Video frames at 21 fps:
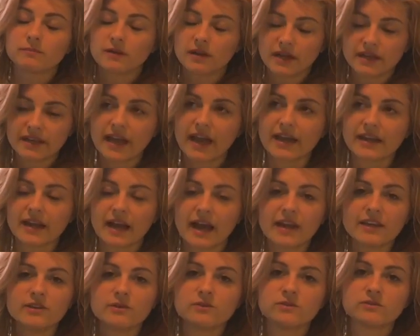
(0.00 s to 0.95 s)
Again,
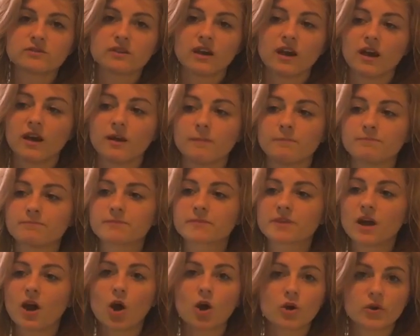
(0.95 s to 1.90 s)
I use
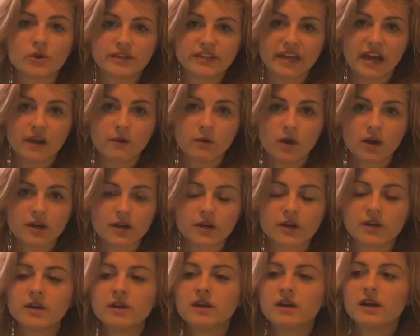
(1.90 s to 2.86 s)
RODI
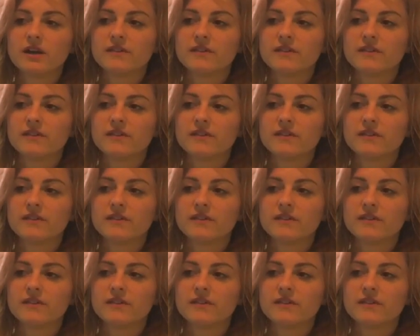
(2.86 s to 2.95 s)
water.